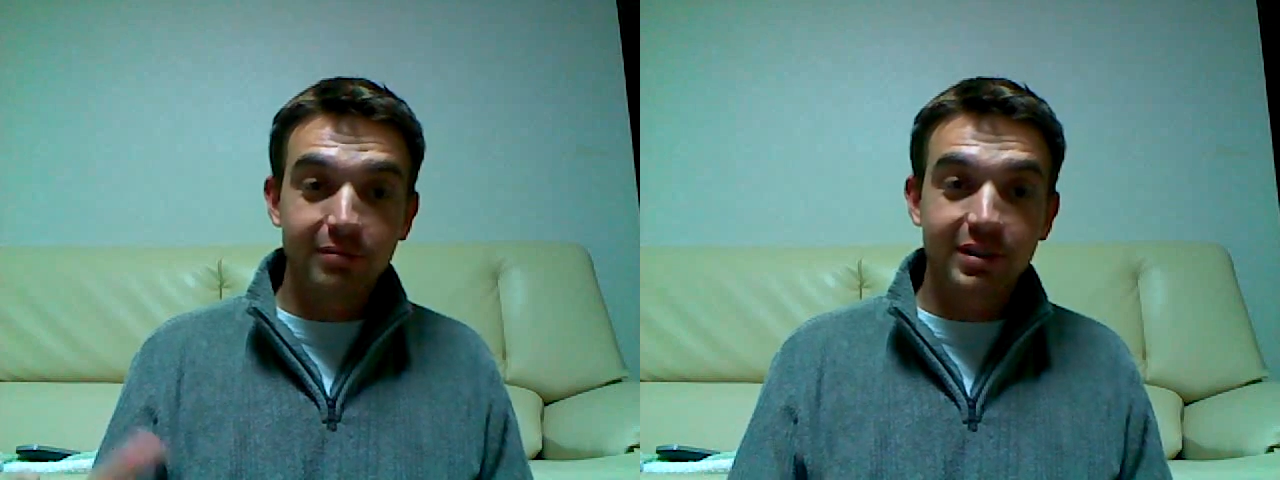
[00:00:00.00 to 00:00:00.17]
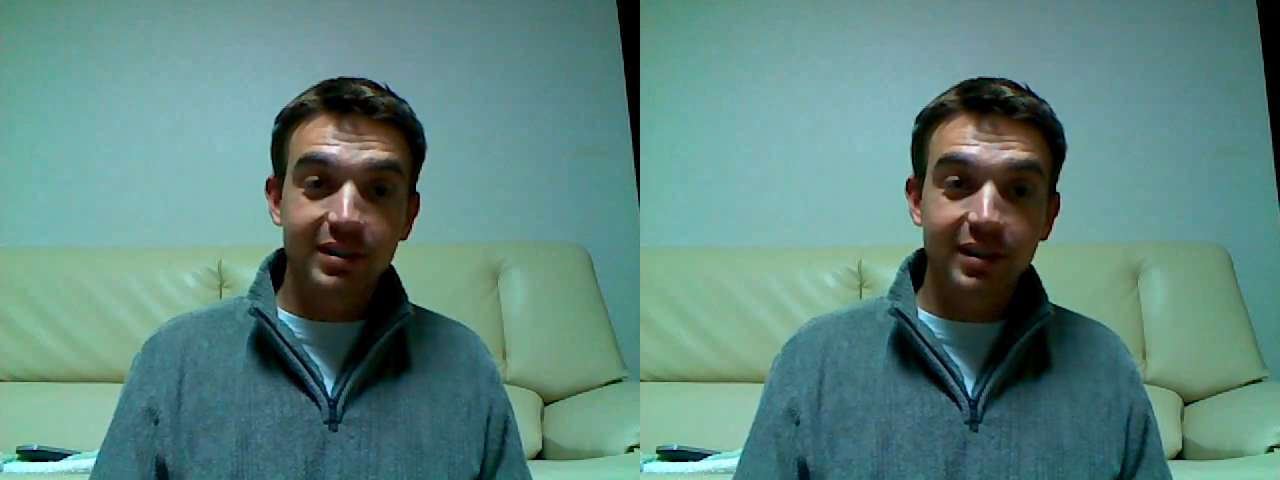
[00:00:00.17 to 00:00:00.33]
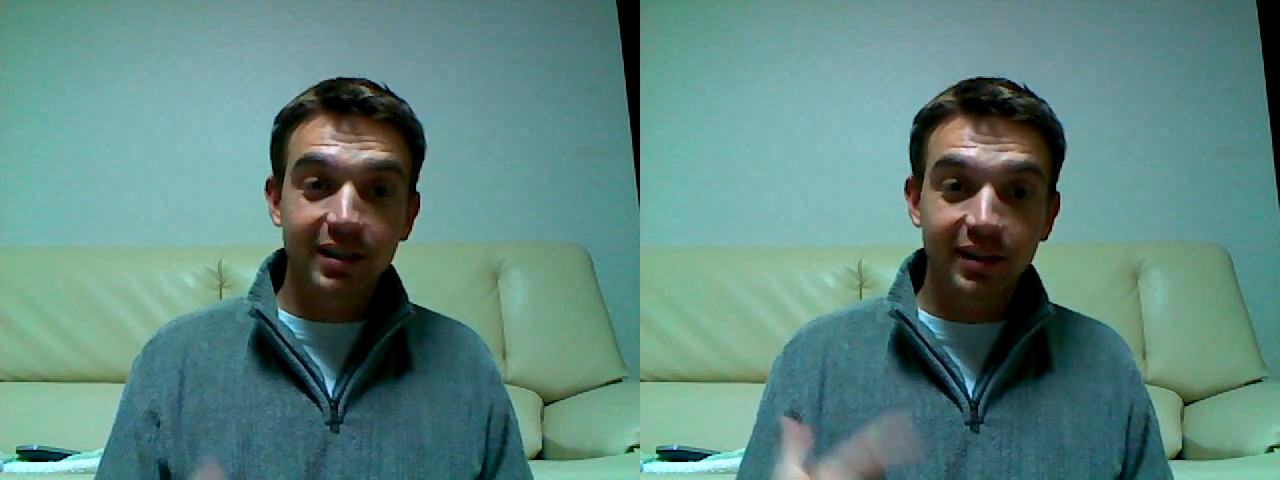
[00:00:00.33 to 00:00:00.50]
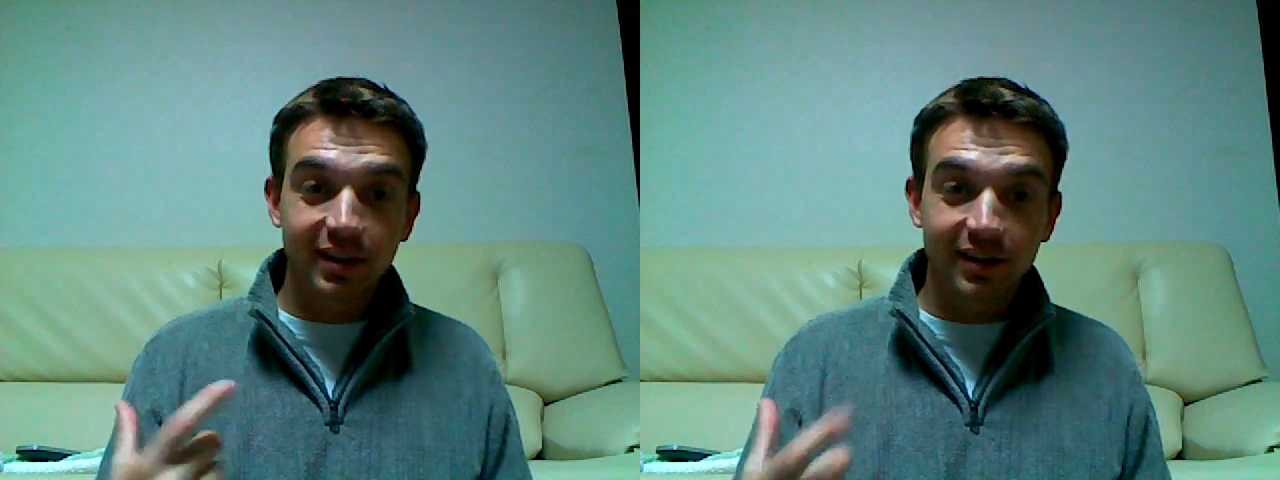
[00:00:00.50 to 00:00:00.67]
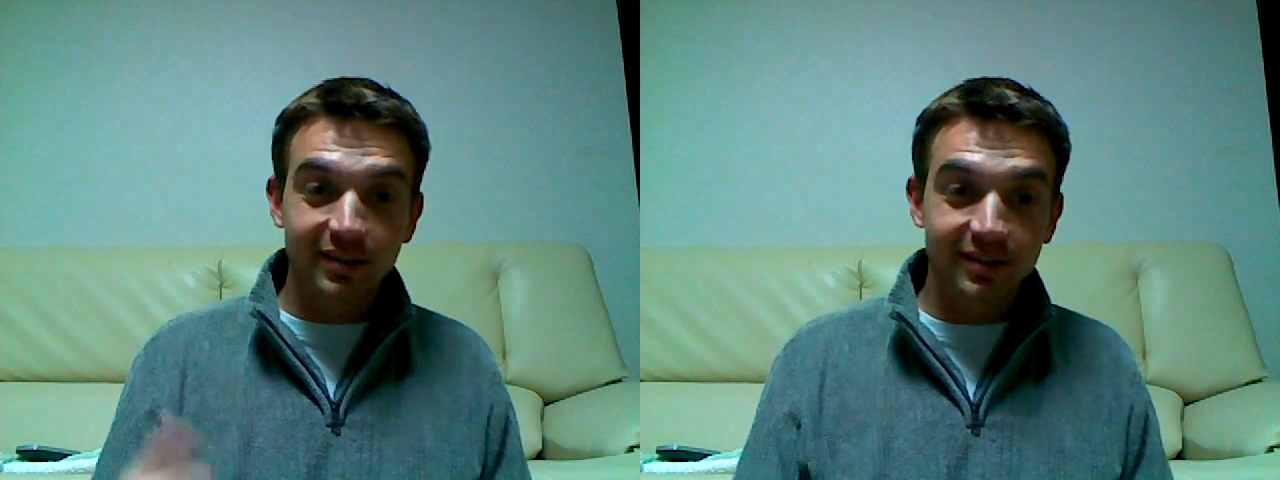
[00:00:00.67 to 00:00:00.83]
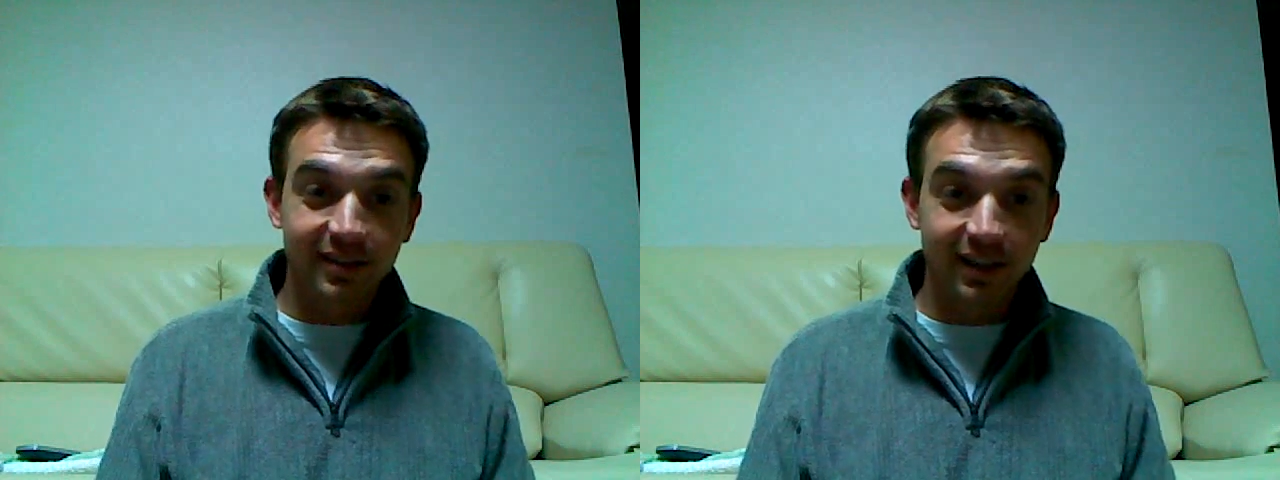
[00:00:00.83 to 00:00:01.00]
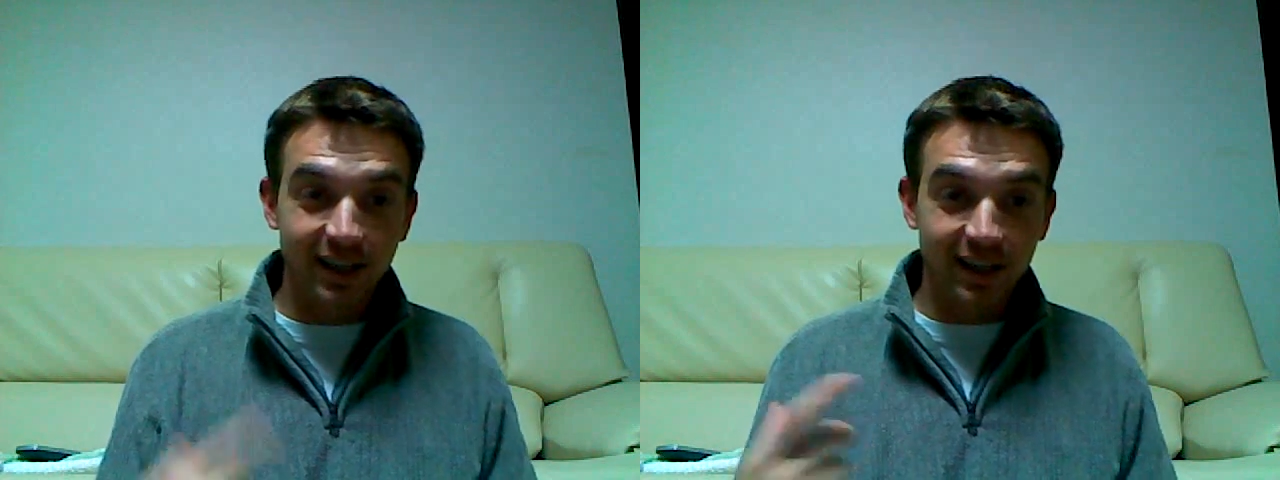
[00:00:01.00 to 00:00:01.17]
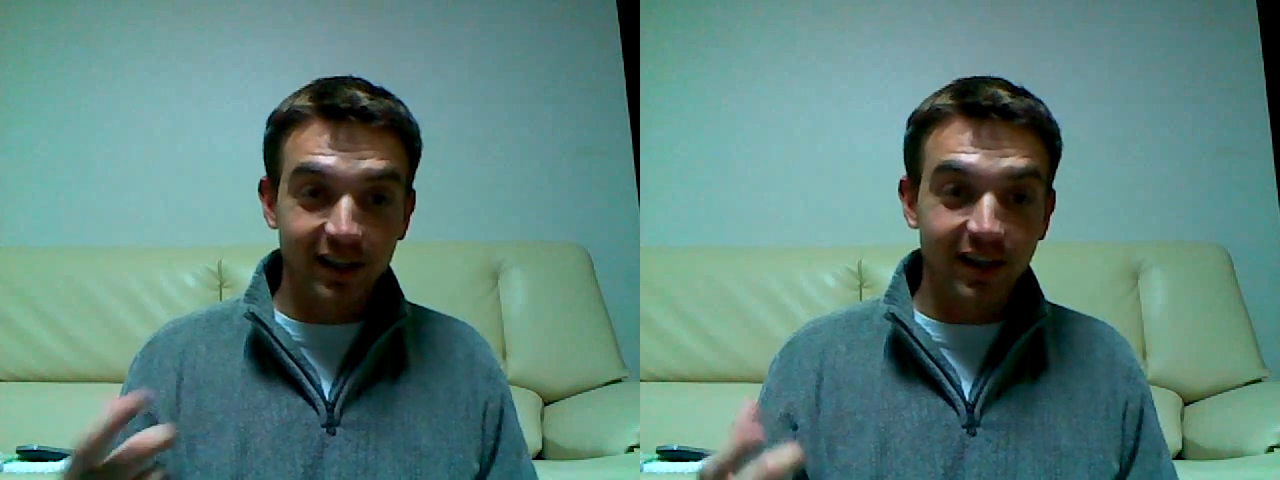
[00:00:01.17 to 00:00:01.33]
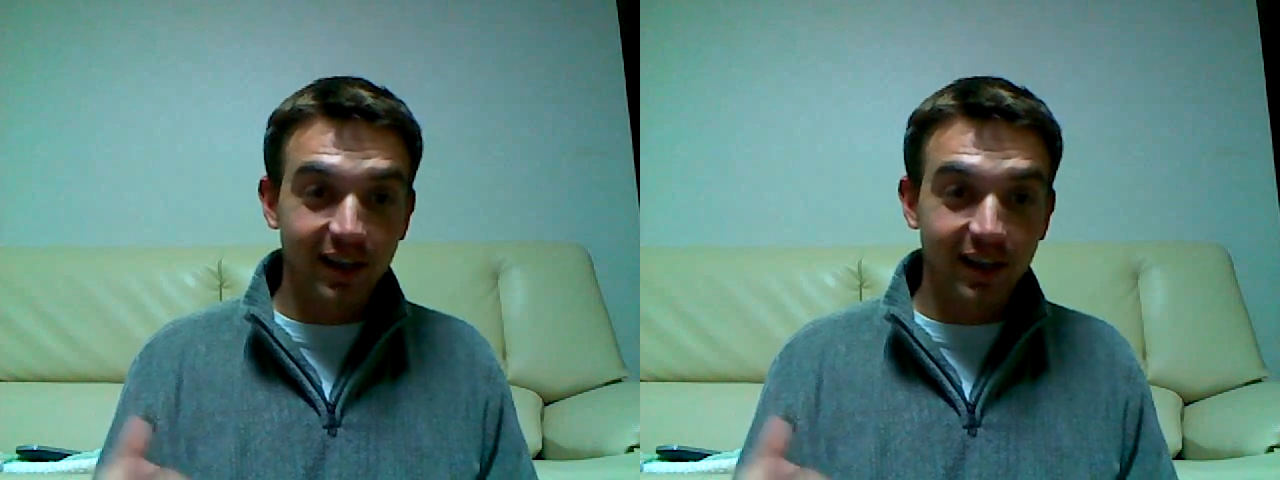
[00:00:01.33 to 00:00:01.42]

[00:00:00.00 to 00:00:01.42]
sitting there today,